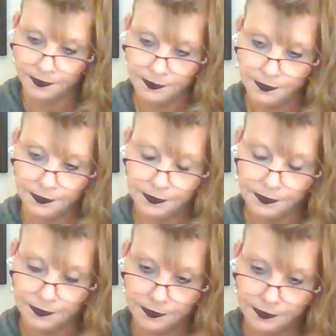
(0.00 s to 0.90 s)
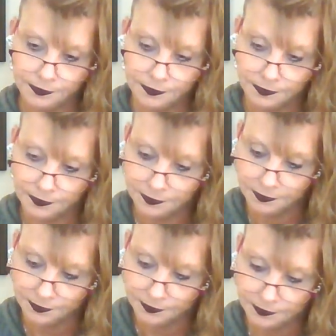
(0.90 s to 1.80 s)

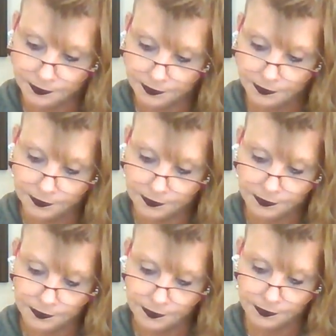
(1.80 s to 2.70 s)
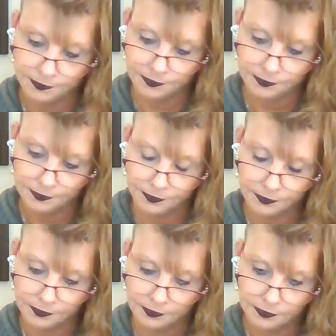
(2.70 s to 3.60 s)

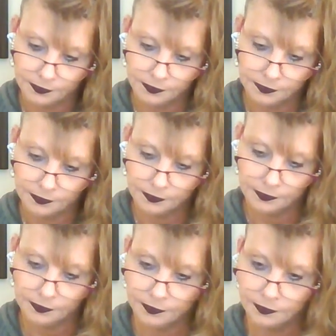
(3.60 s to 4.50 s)
Nothing is said.